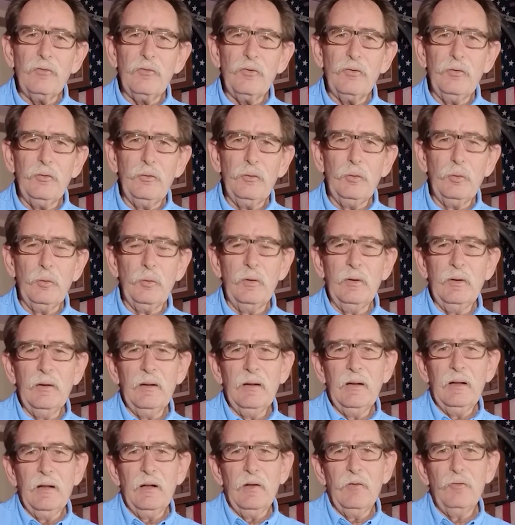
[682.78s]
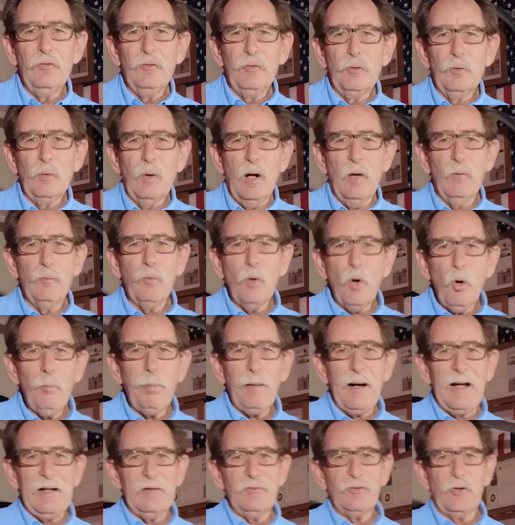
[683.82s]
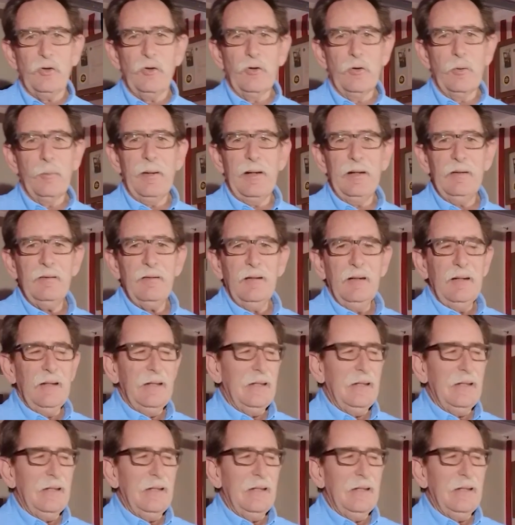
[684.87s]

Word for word: to do a robot tournament.